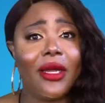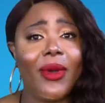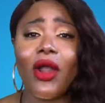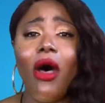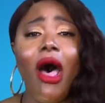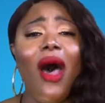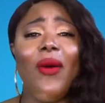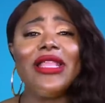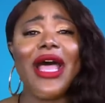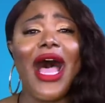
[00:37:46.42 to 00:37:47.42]
but oh,
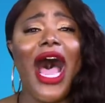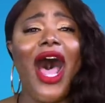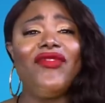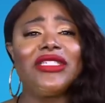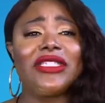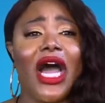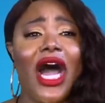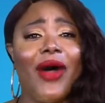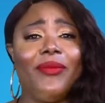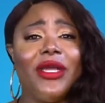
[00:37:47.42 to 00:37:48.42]
when the harvest
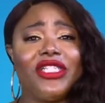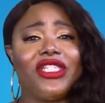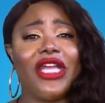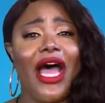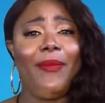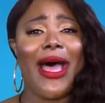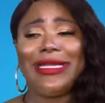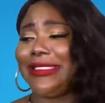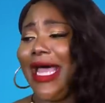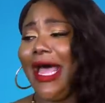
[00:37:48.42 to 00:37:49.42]
come,
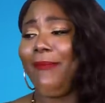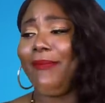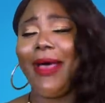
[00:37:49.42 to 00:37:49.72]
Shabbat.